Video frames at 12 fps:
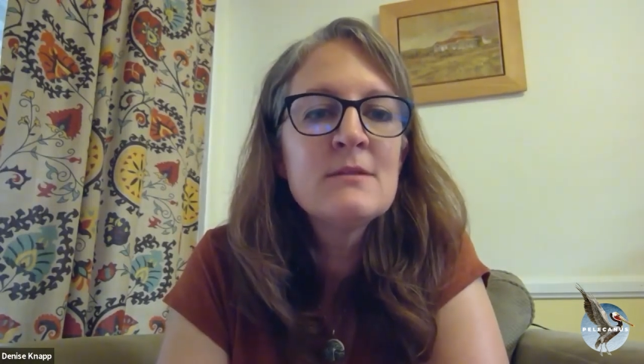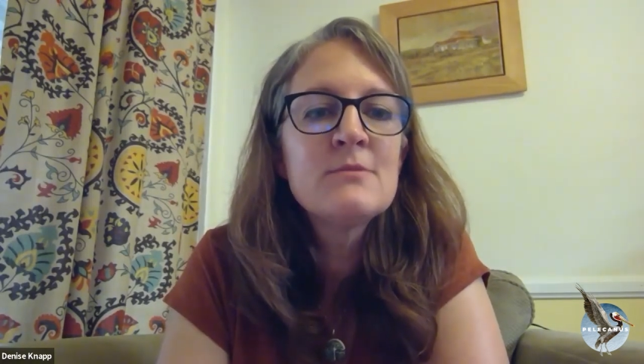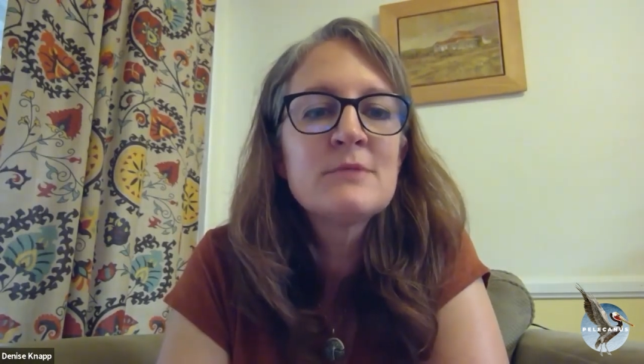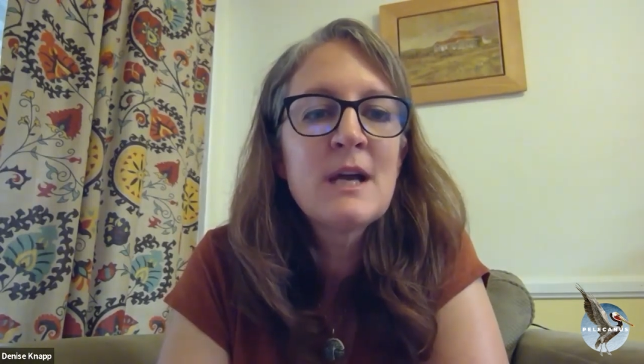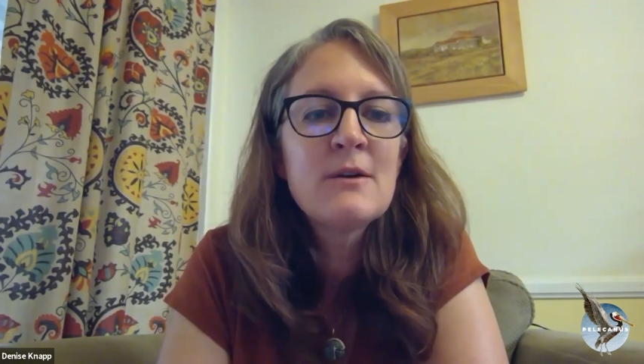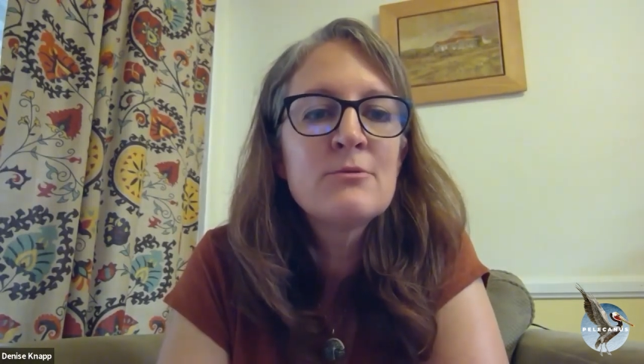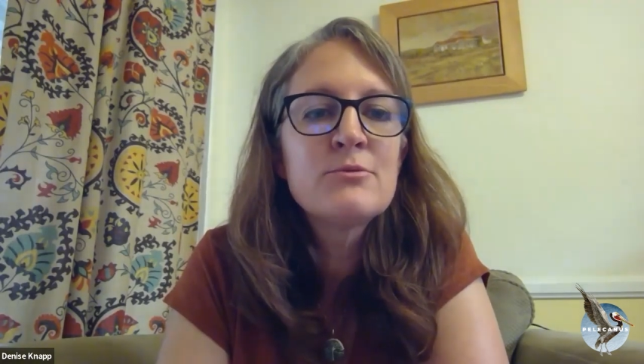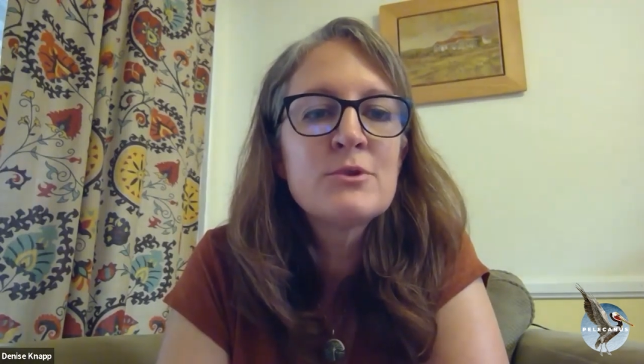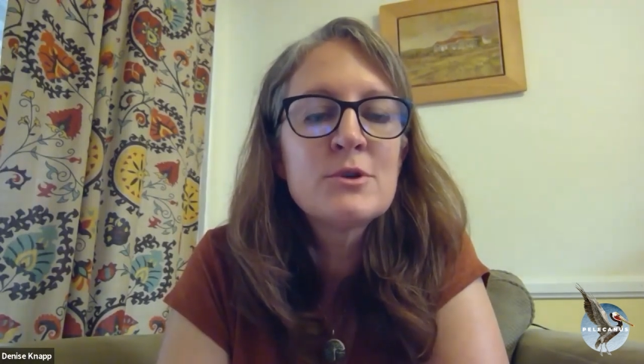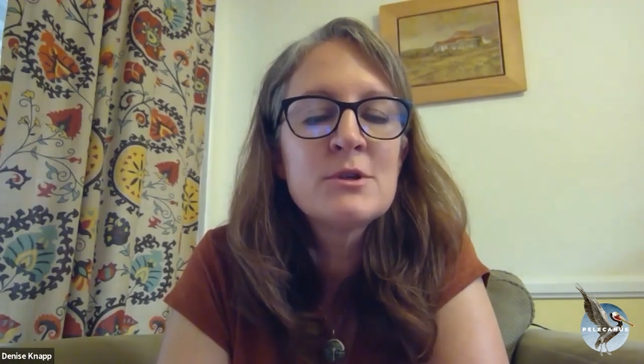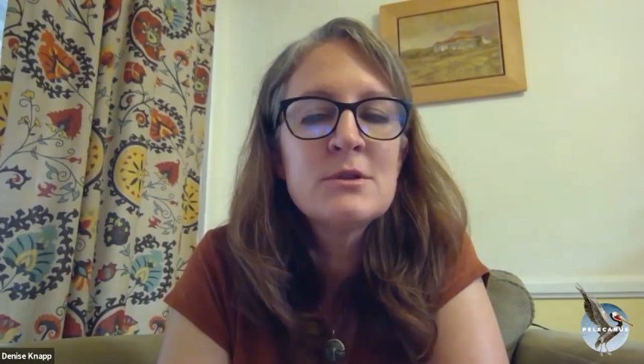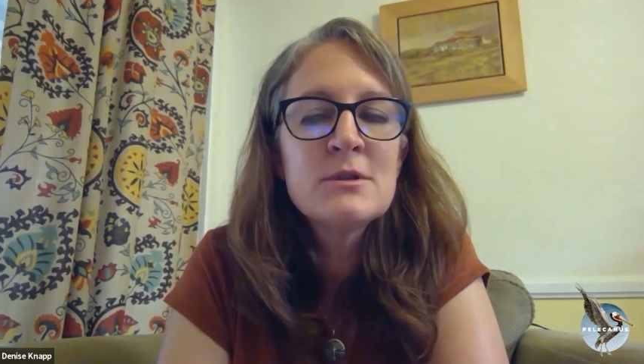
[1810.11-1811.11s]
a kind of
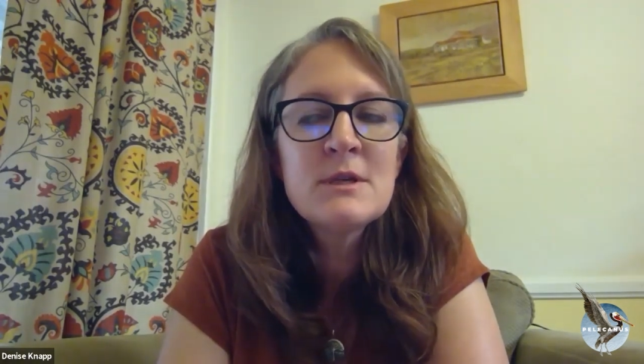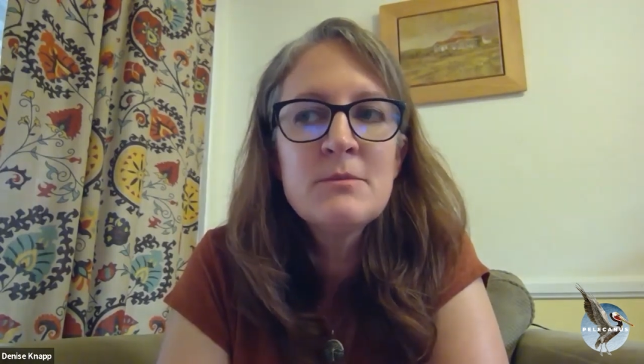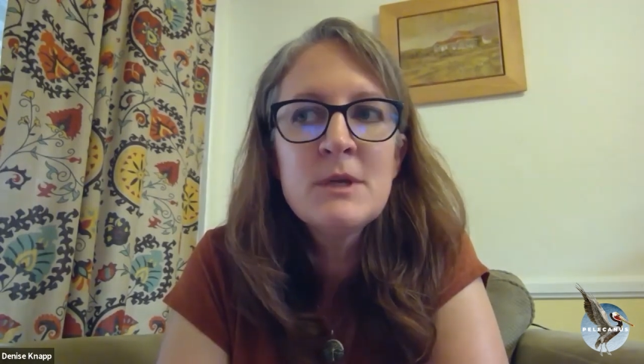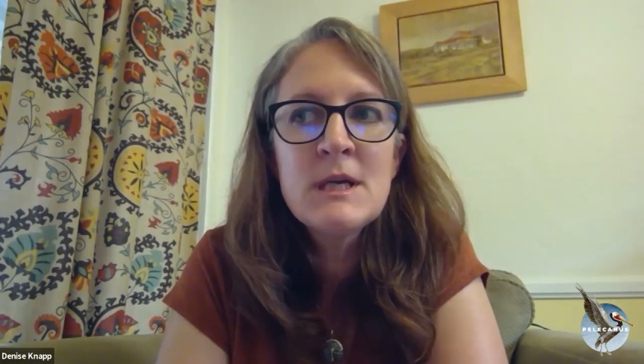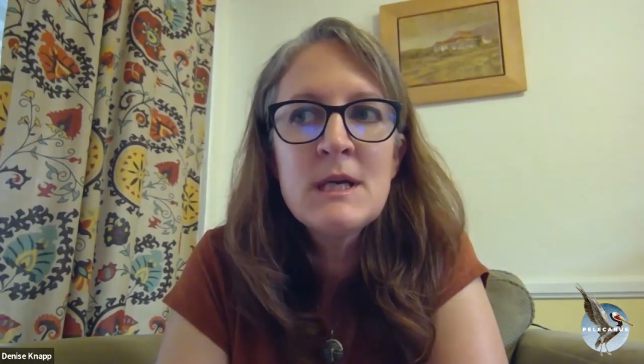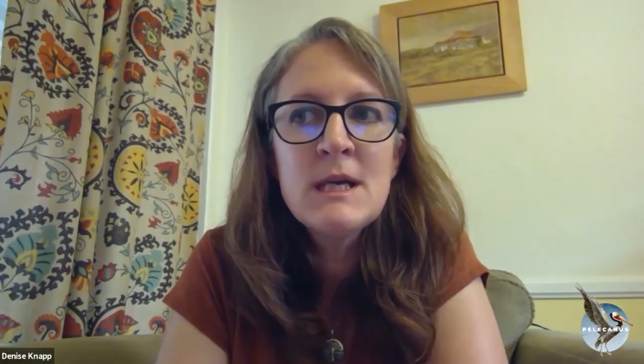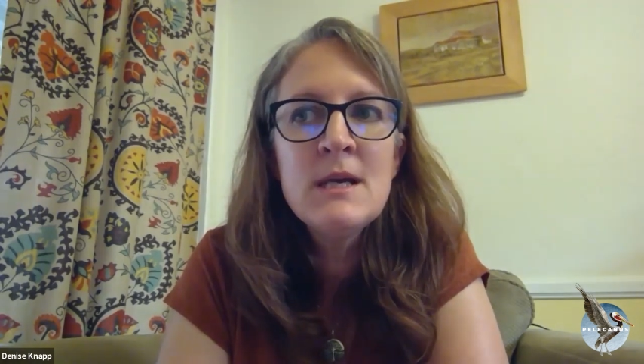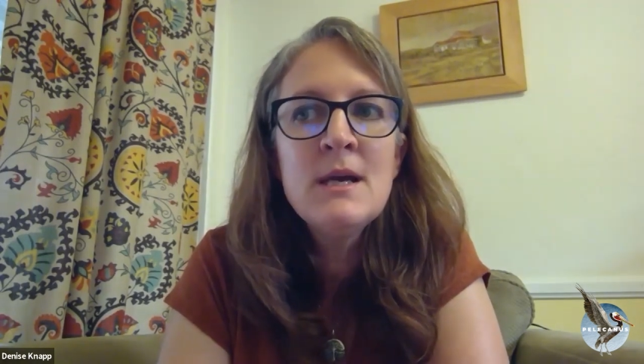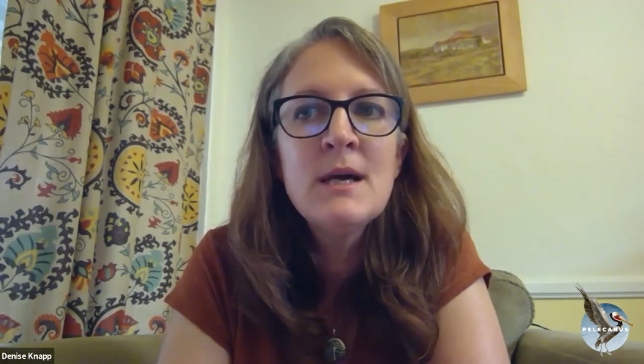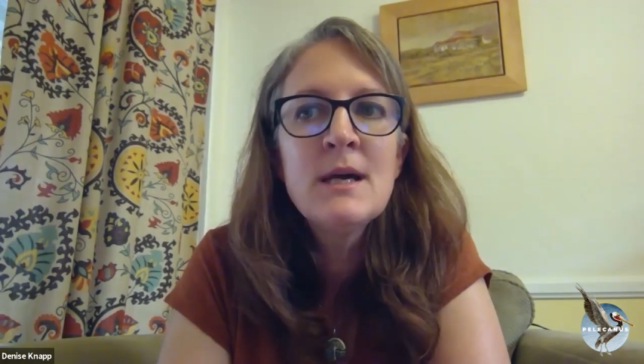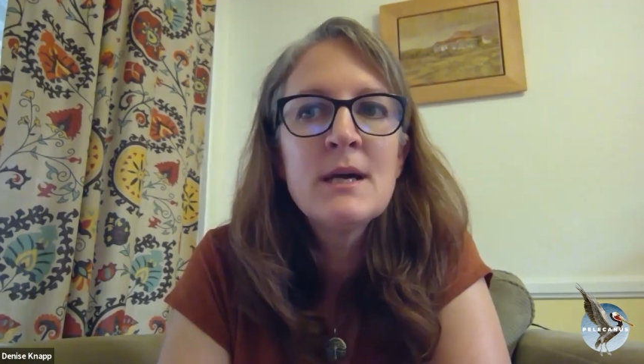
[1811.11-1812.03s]
rural community.